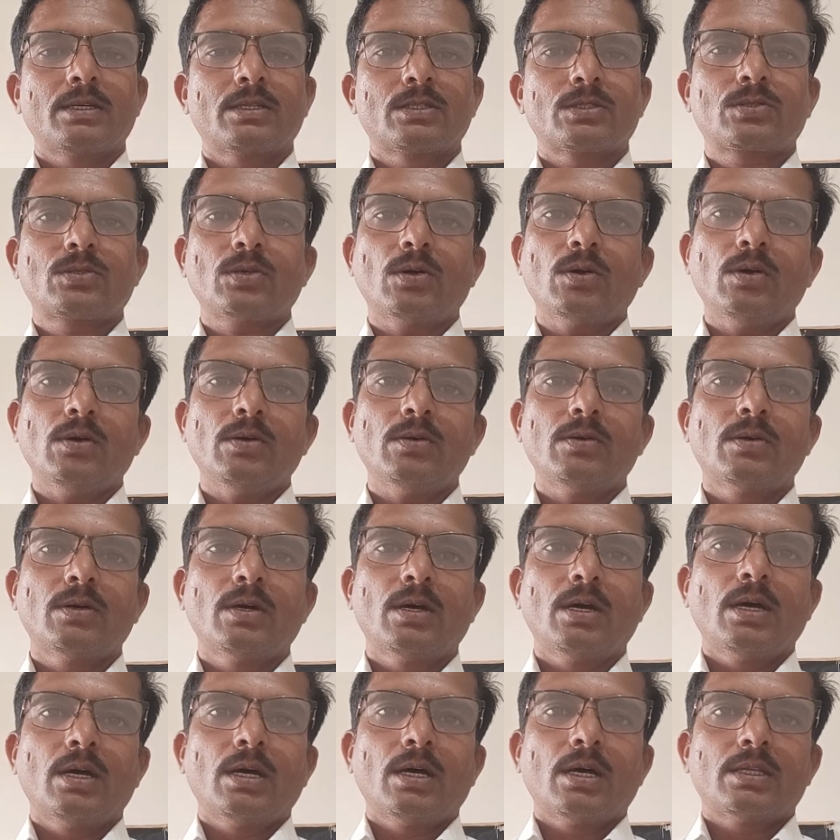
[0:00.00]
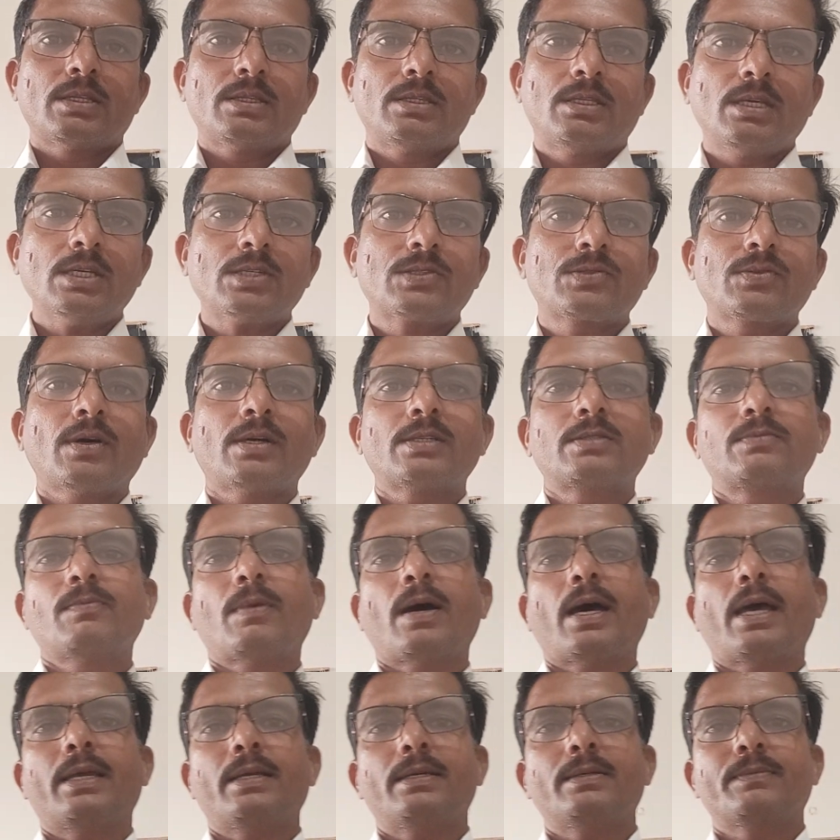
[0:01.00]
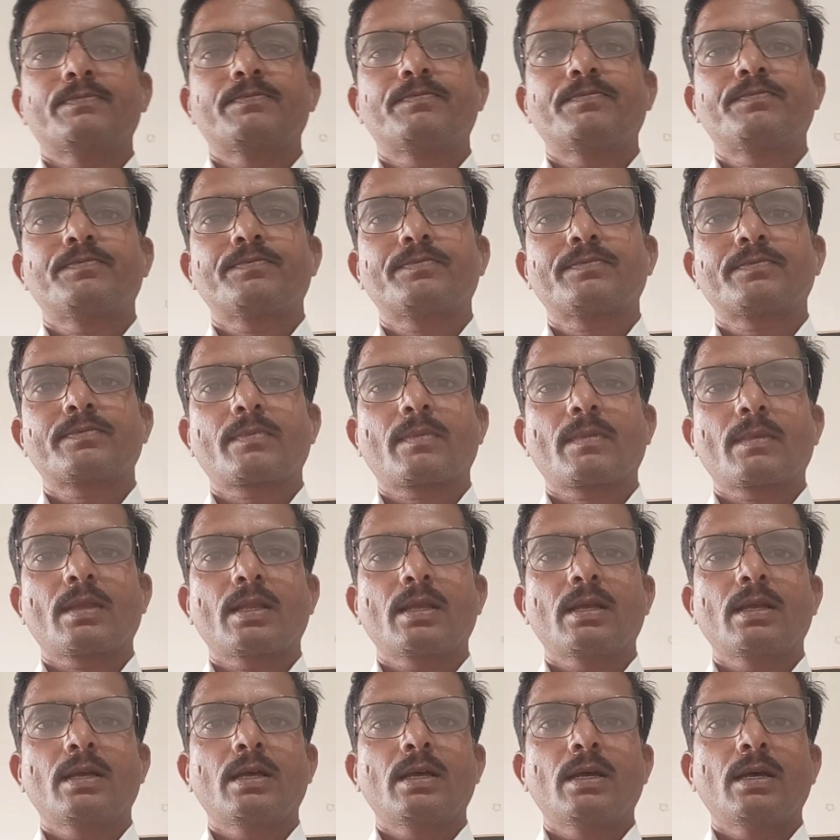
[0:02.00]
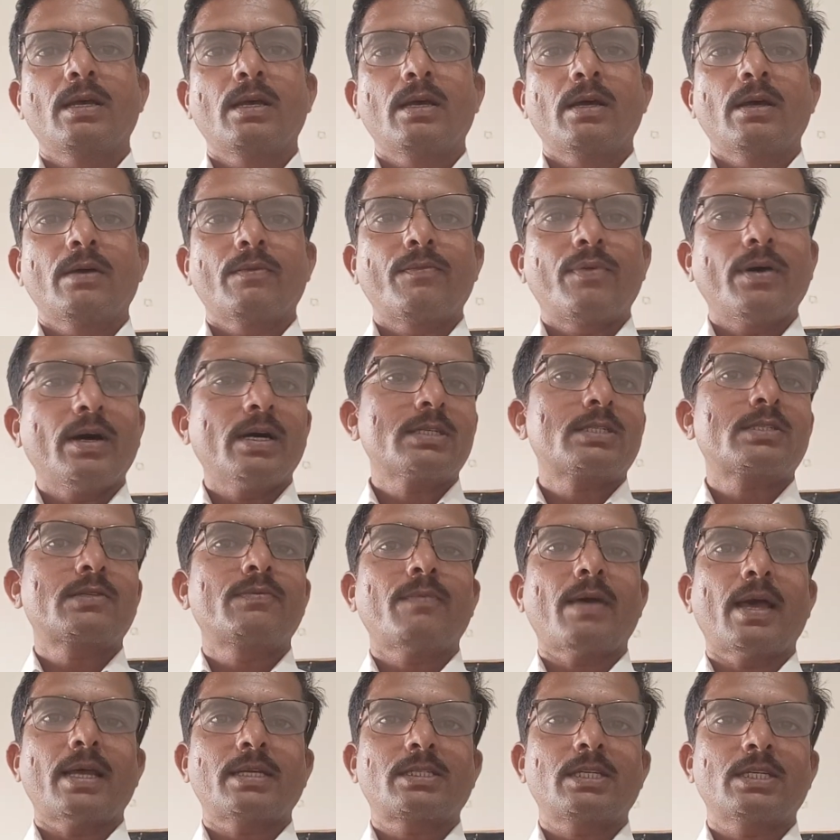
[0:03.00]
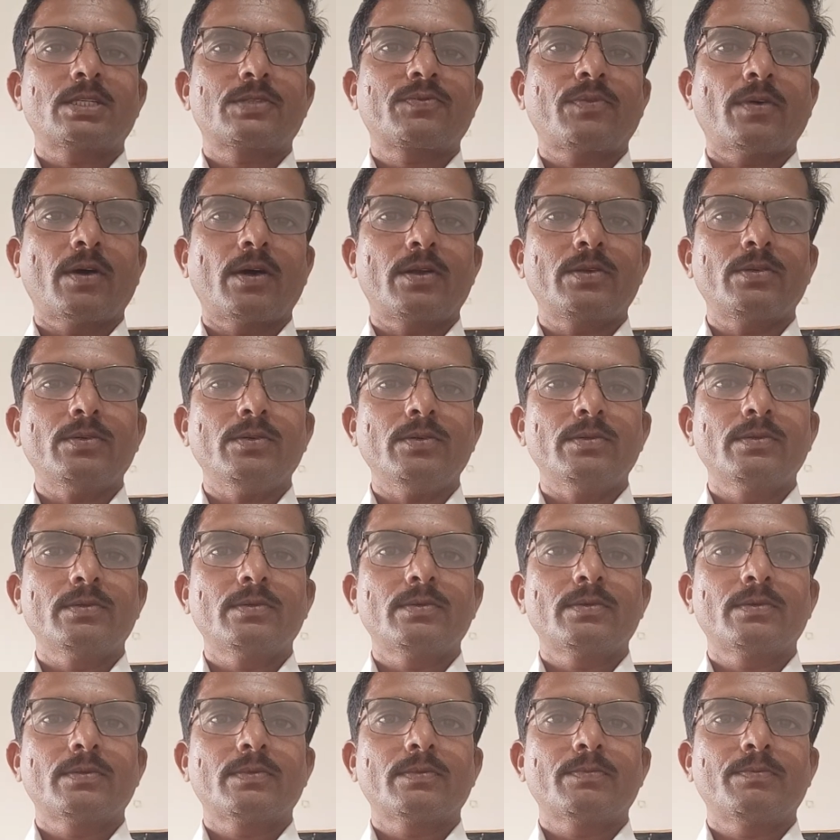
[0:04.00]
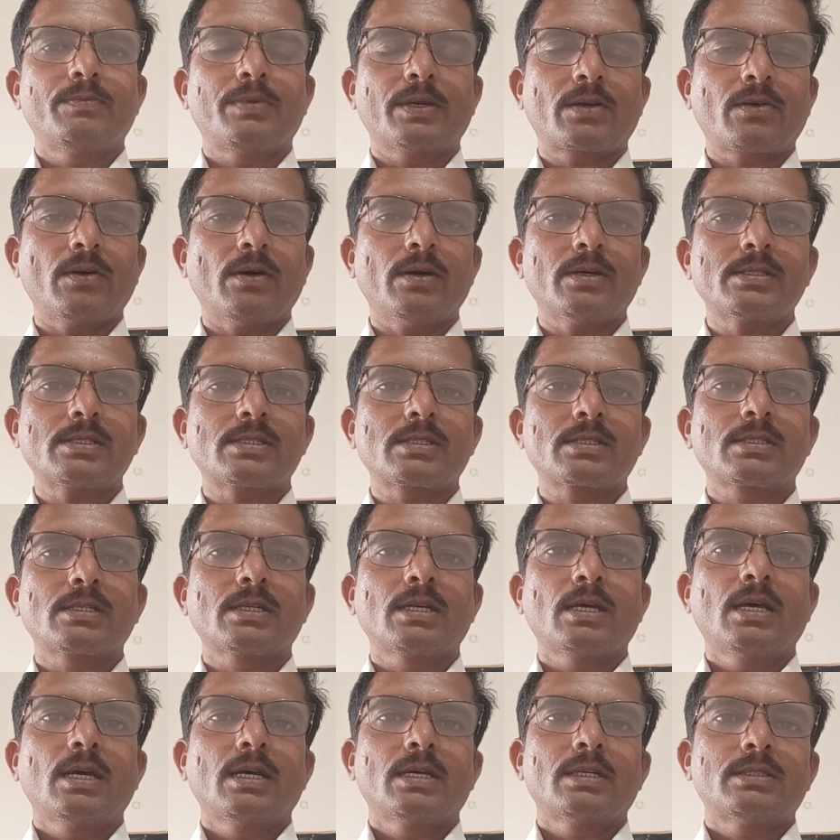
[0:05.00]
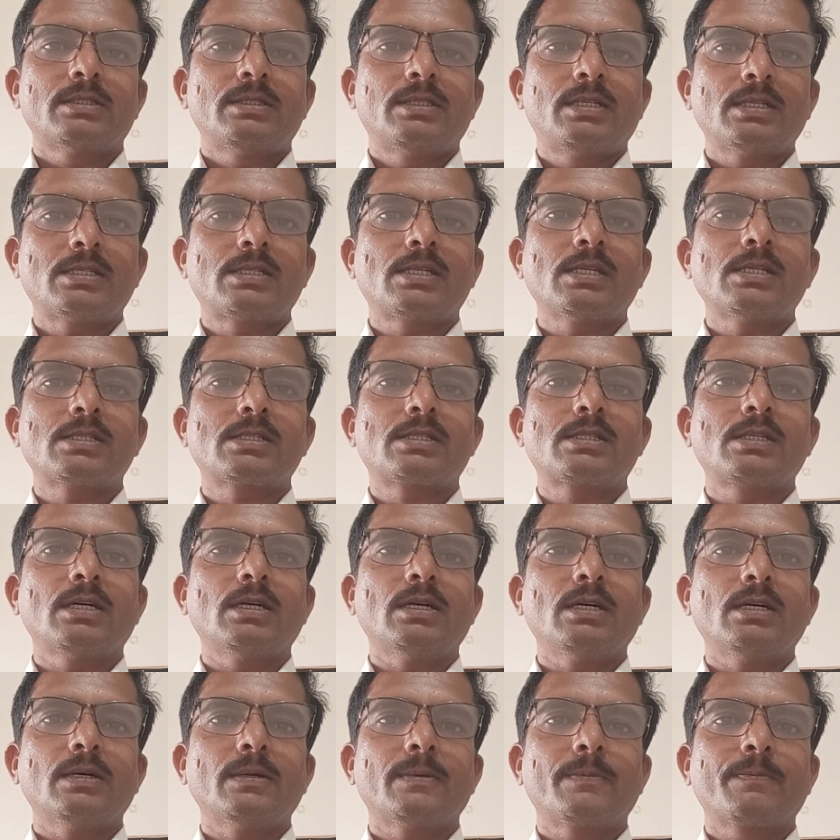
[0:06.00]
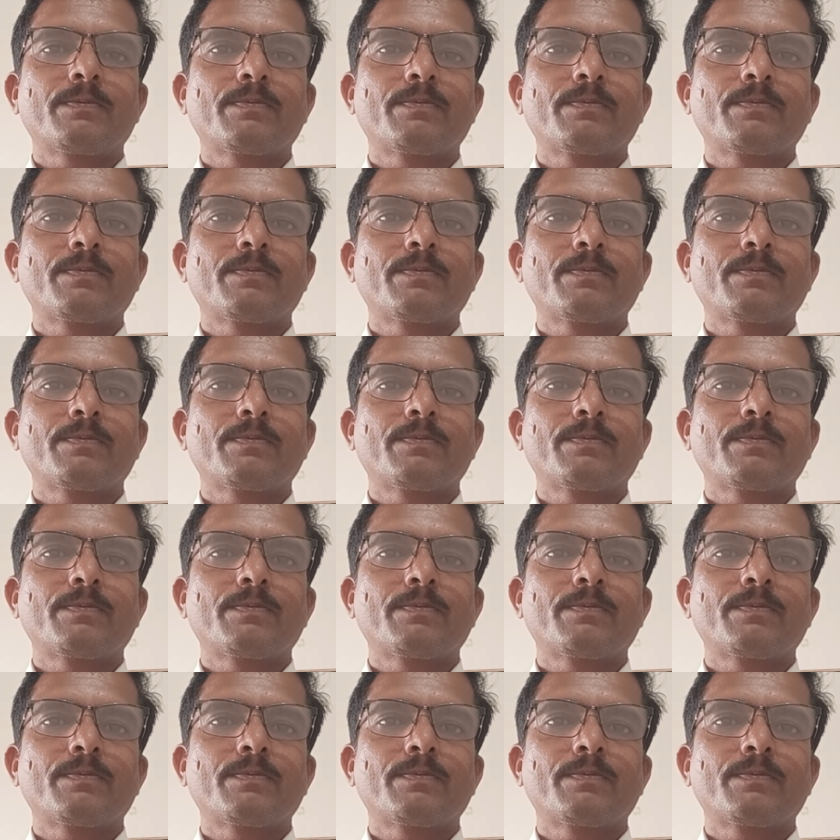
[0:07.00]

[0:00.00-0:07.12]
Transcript: So this was my first message for you, because this is the